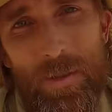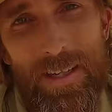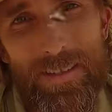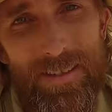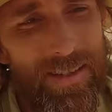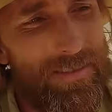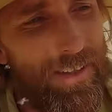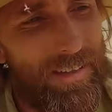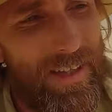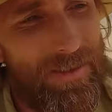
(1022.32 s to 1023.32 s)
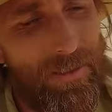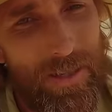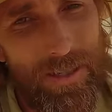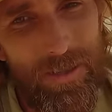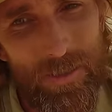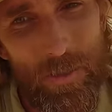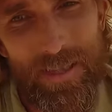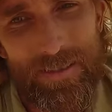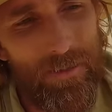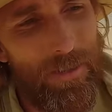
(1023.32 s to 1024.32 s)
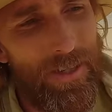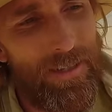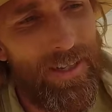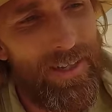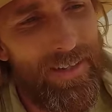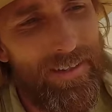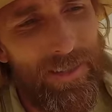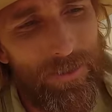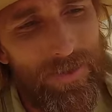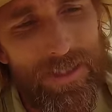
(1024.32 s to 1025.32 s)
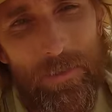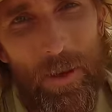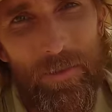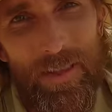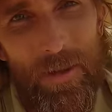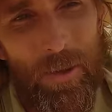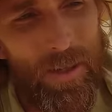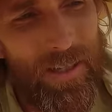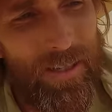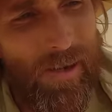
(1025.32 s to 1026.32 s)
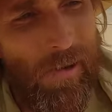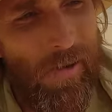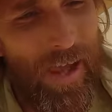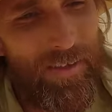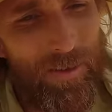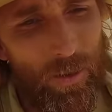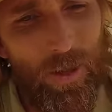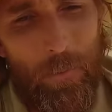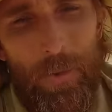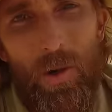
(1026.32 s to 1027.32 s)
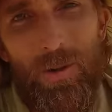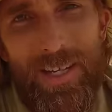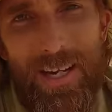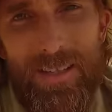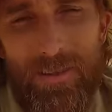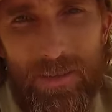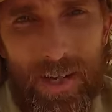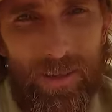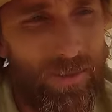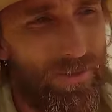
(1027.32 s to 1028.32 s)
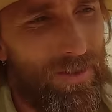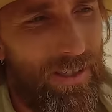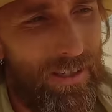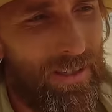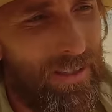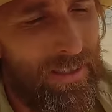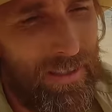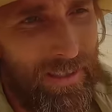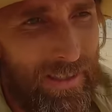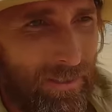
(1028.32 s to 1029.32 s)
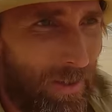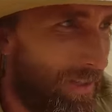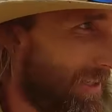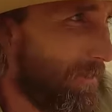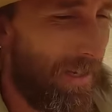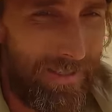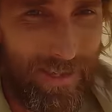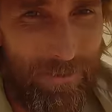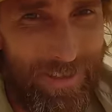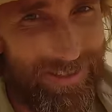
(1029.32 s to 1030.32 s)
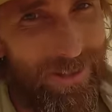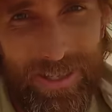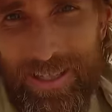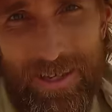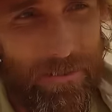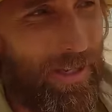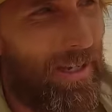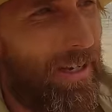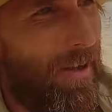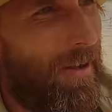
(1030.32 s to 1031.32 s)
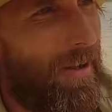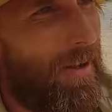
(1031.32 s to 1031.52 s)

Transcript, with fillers: spears and things like that. So when you spear someone, these will snap off in their body, and they're all like pronged out in different angles. So when you spear someone, it's not going to come back out.